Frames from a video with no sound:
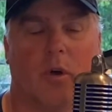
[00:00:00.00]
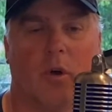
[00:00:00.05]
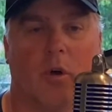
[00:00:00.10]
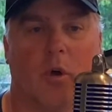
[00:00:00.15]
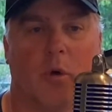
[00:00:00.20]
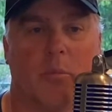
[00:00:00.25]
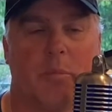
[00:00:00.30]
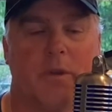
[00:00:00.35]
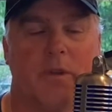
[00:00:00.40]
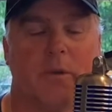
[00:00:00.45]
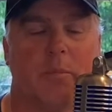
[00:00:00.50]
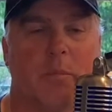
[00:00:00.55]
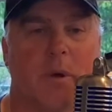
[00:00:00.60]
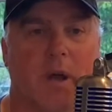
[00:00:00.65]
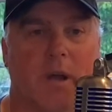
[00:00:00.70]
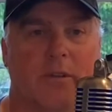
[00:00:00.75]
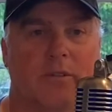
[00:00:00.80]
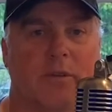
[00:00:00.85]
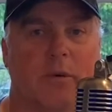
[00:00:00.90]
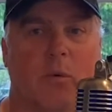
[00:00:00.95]
Open your
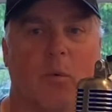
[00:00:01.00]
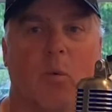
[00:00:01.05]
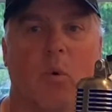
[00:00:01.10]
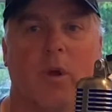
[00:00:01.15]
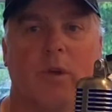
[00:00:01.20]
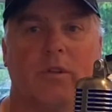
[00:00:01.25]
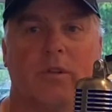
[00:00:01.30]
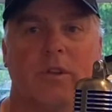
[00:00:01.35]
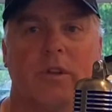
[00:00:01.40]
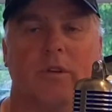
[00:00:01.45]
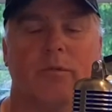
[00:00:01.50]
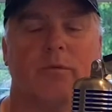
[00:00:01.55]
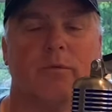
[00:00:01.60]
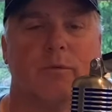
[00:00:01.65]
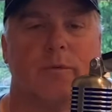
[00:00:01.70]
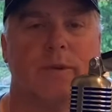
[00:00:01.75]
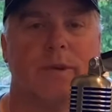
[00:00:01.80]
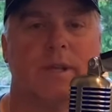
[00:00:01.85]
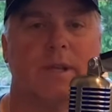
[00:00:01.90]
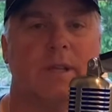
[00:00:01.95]
minds up. What do you
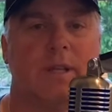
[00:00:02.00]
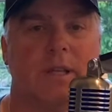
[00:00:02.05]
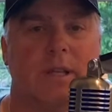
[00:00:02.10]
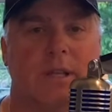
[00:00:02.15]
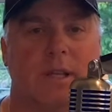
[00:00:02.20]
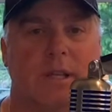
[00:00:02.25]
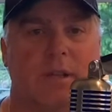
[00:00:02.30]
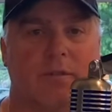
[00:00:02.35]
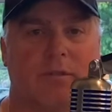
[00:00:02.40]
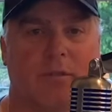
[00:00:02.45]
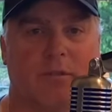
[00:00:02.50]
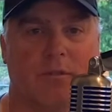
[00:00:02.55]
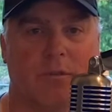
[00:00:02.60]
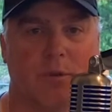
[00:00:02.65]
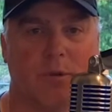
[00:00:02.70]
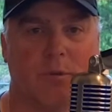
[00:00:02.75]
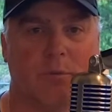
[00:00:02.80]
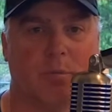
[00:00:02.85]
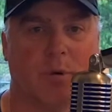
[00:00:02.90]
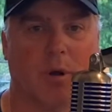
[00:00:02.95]
really need for
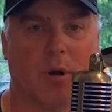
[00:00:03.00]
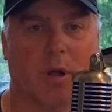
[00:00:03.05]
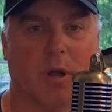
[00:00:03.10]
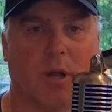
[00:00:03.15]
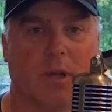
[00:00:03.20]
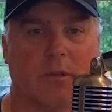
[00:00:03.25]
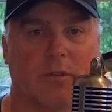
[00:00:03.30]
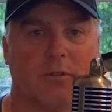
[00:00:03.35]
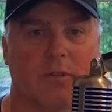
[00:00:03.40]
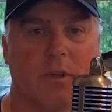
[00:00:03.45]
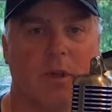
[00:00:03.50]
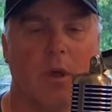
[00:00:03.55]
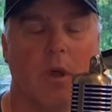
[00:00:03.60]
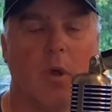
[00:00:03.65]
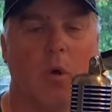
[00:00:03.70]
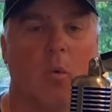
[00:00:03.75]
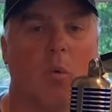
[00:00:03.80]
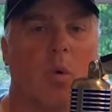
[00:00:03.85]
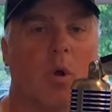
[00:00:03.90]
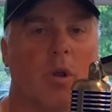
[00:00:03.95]
food products?
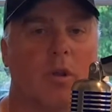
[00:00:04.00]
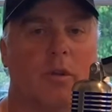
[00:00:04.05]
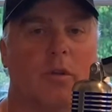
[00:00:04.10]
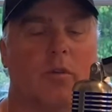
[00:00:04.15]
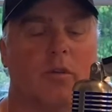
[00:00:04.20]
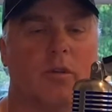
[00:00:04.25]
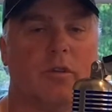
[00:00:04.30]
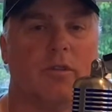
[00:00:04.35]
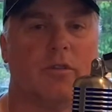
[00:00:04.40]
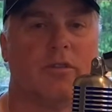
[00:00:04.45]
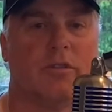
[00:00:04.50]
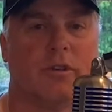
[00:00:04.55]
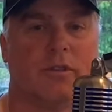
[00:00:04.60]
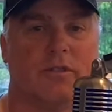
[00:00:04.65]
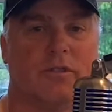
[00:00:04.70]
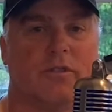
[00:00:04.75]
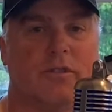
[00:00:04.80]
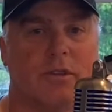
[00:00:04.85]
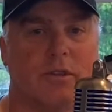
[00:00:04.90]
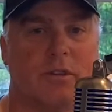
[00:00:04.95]
What,
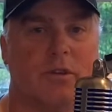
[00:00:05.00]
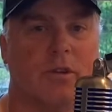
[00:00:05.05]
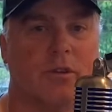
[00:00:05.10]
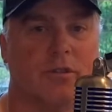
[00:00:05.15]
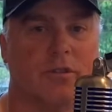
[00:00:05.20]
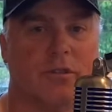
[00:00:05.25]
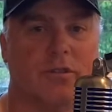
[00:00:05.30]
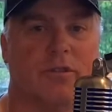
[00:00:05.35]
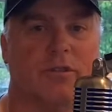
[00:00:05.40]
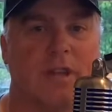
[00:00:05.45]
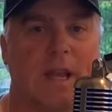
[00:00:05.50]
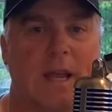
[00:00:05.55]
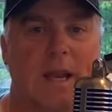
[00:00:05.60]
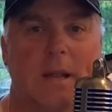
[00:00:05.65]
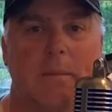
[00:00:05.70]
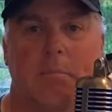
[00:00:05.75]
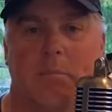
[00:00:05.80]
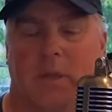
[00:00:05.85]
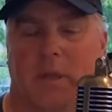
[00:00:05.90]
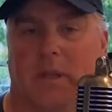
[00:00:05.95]
you know,
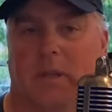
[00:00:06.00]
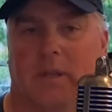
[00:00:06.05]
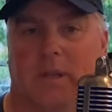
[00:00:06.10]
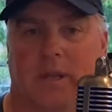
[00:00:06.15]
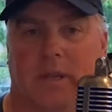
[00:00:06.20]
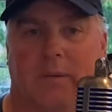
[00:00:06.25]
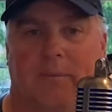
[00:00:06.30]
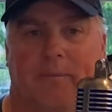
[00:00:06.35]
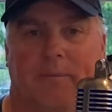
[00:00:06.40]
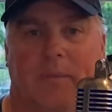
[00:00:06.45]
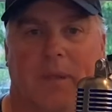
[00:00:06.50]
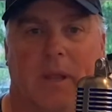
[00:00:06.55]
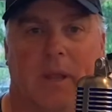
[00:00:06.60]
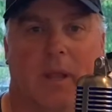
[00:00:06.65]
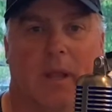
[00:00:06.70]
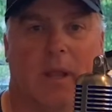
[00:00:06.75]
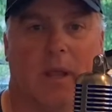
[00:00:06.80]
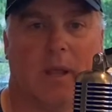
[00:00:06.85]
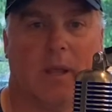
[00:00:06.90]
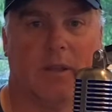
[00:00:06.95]
sustainability
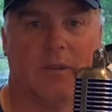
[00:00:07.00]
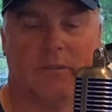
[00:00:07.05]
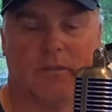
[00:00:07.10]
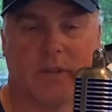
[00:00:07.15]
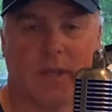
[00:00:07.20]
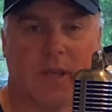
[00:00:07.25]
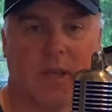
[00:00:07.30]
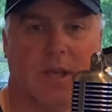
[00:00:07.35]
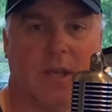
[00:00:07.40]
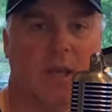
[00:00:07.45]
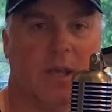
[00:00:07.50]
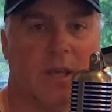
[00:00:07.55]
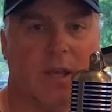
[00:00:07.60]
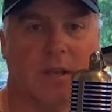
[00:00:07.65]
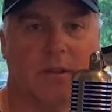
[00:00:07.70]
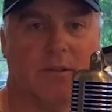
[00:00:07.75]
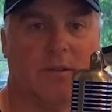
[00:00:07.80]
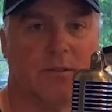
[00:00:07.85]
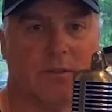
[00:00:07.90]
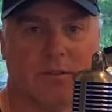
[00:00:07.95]
is the
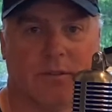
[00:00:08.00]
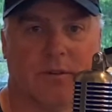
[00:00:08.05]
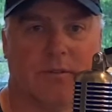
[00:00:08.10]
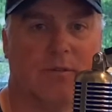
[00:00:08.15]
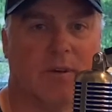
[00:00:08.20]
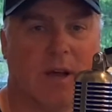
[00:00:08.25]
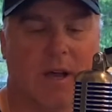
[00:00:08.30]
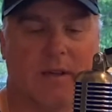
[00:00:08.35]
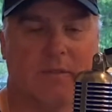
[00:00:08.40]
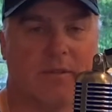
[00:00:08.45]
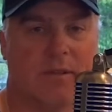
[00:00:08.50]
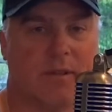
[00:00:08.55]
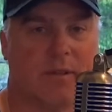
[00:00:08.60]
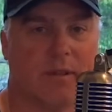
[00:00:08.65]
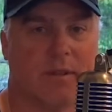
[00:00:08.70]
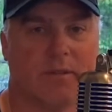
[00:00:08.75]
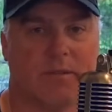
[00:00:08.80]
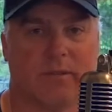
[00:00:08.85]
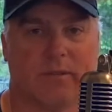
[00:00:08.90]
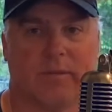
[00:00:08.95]
key to surviving
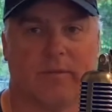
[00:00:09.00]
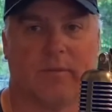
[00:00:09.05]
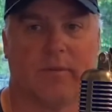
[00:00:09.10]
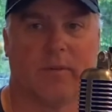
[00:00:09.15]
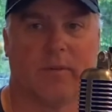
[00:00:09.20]
this.